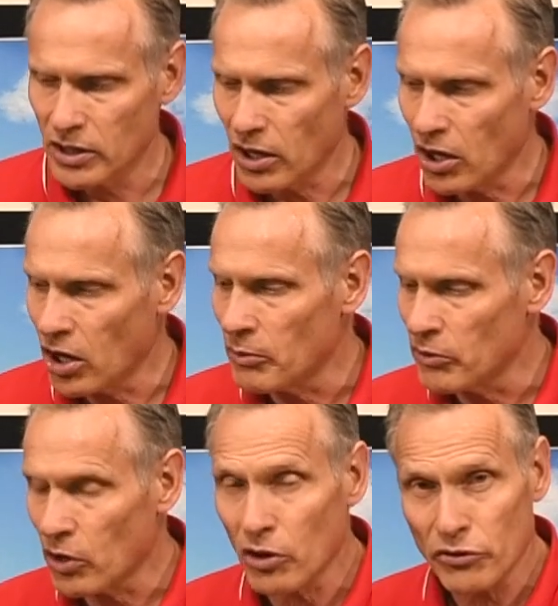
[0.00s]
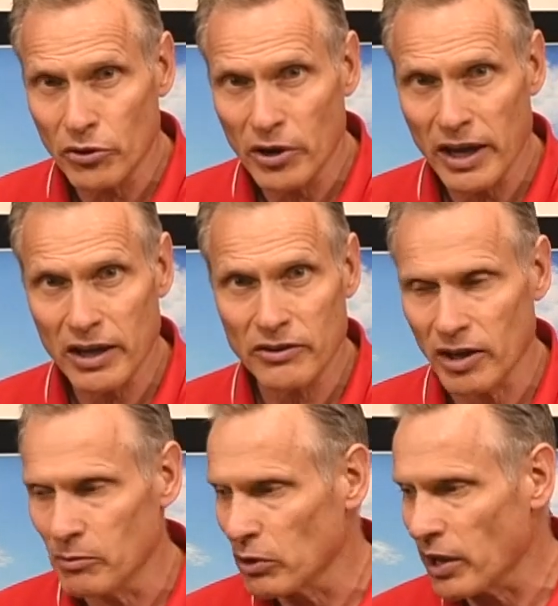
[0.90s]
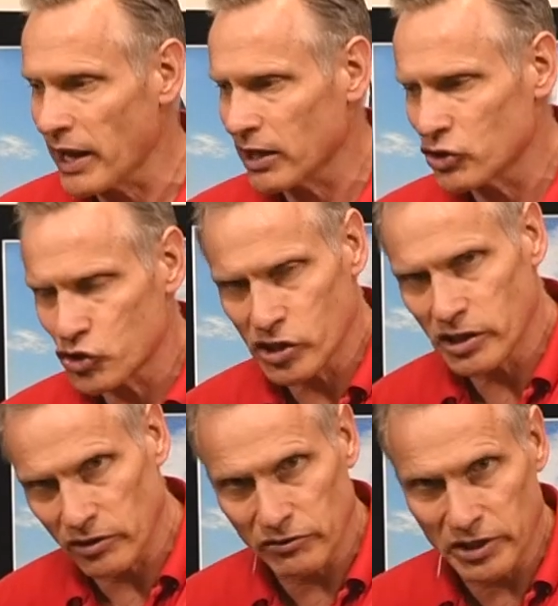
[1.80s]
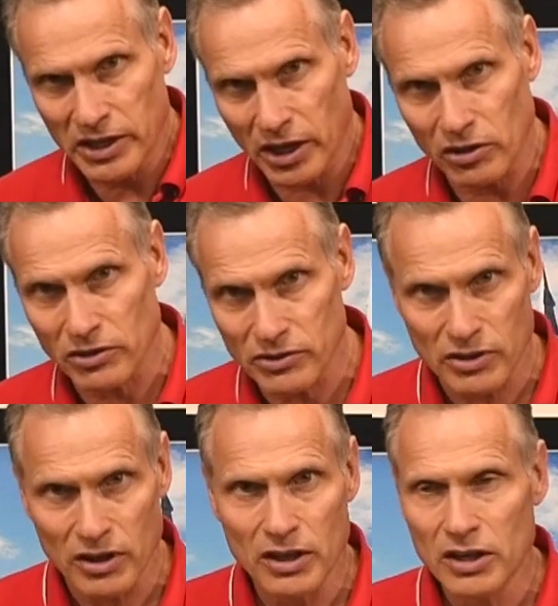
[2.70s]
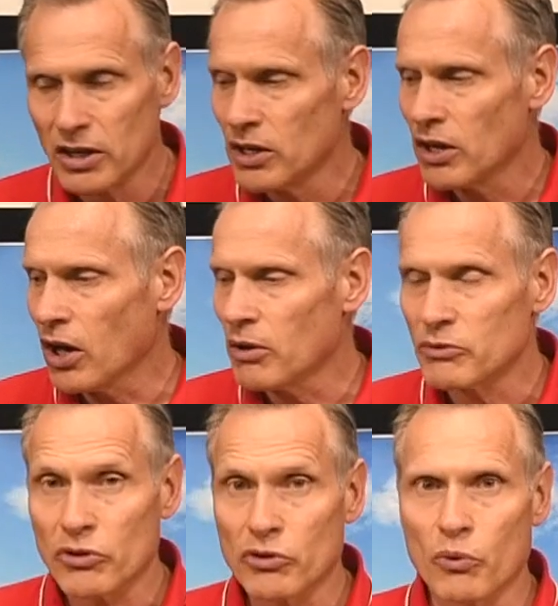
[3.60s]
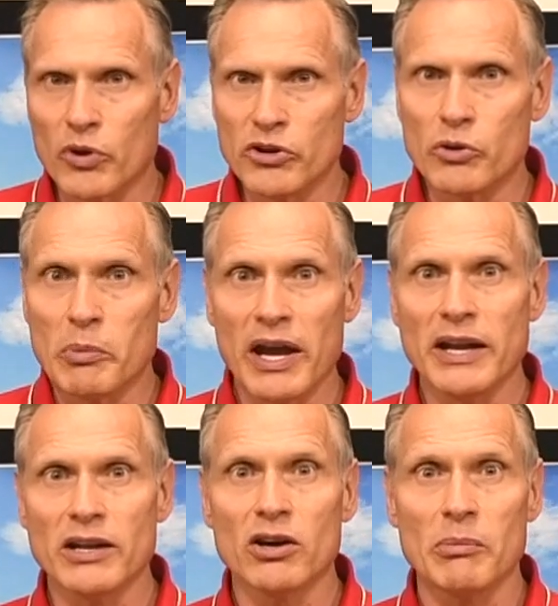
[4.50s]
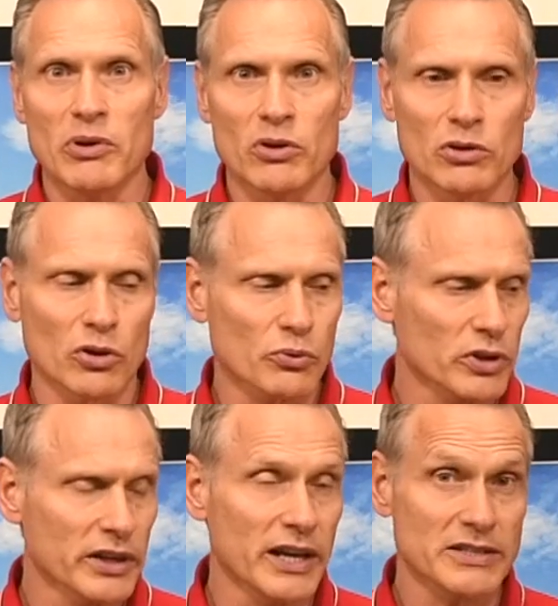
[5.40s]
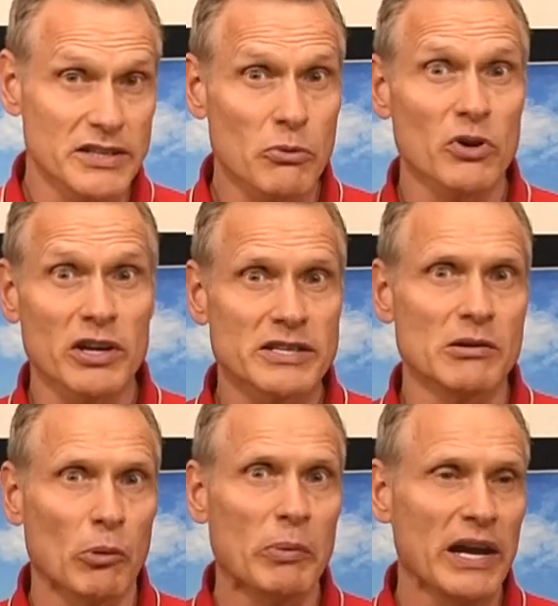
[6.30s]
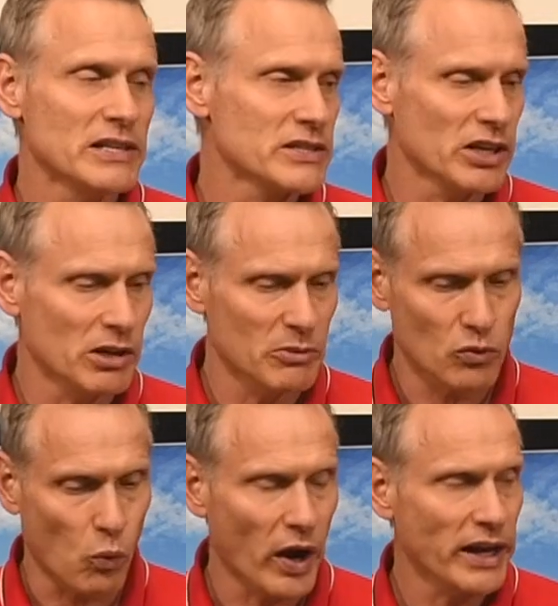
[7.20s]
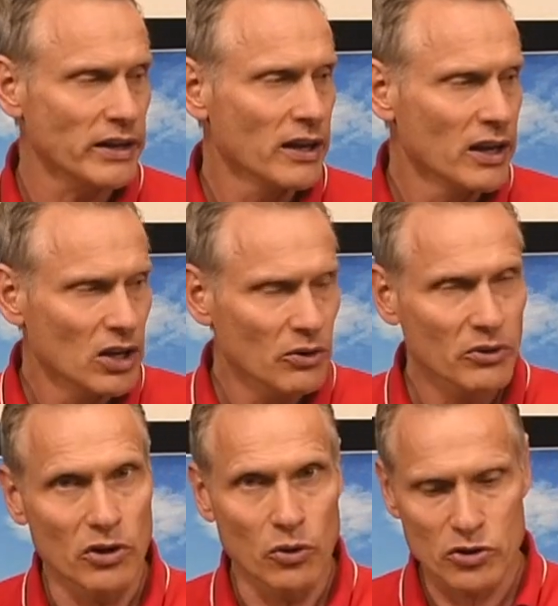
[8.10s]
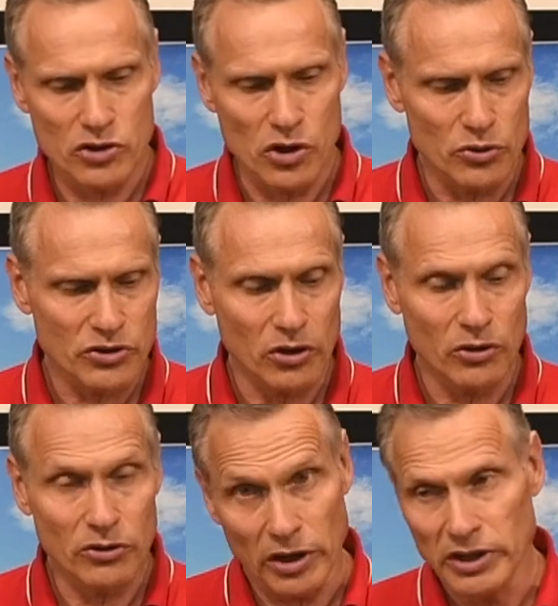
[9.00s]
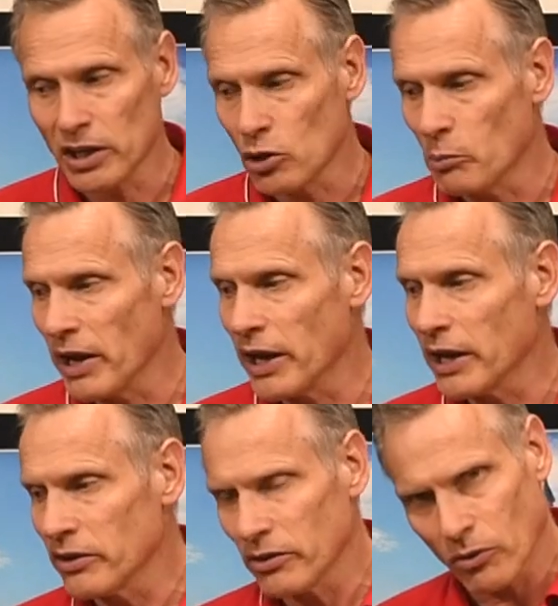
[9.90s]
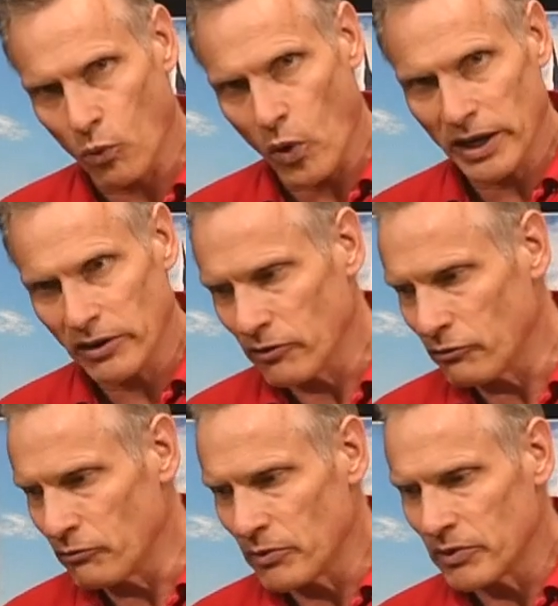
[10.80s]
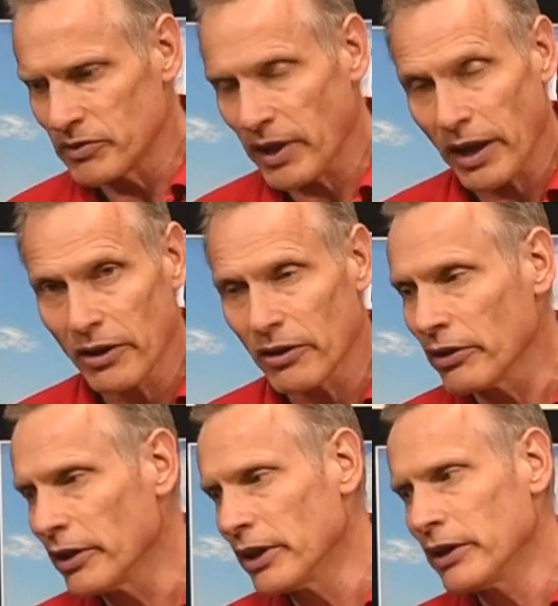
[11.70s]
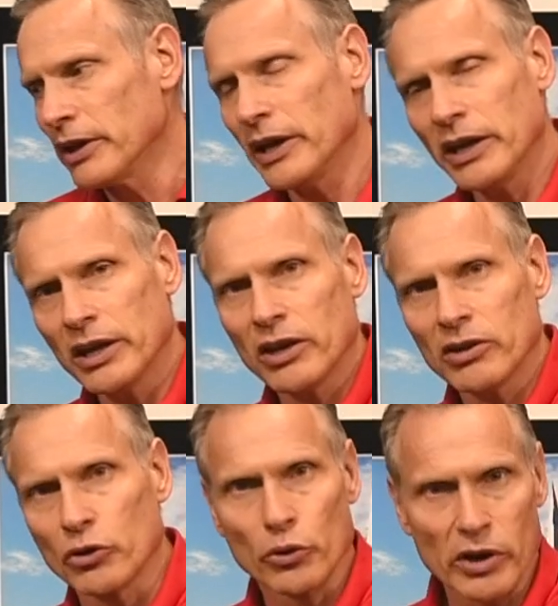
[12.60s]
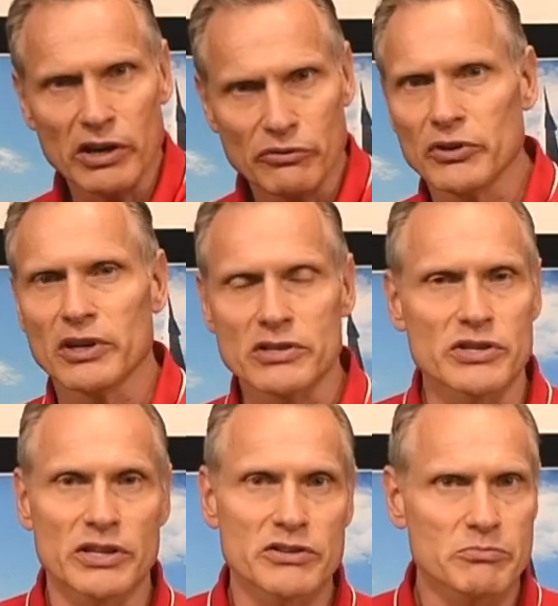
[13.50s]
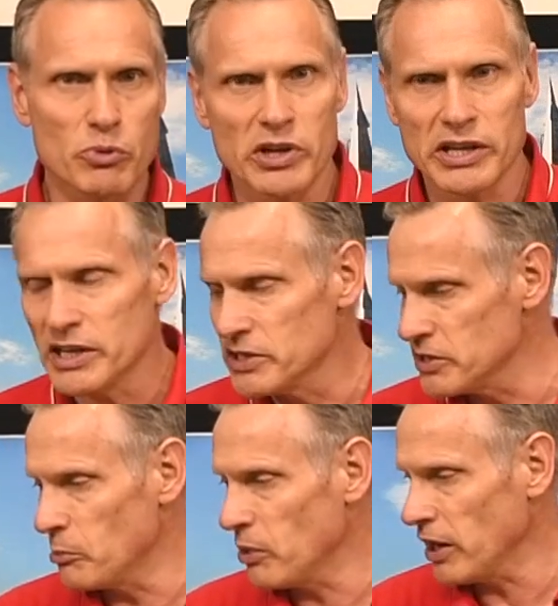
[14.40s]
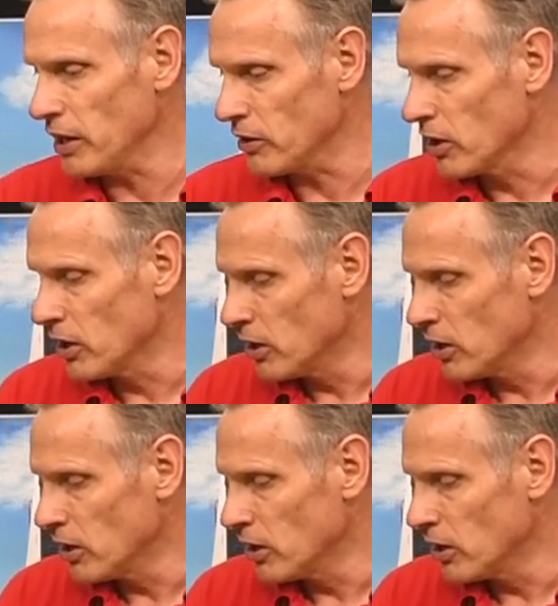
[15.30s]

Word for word: Um, it also has a black sheet of decals. Um, so when you paint it up, it'll look really nice. It's a really simple paint scheme. It's white with an orange nose cone, a yellow band, a white tail, and gray fins. And it's pretty easy to paint.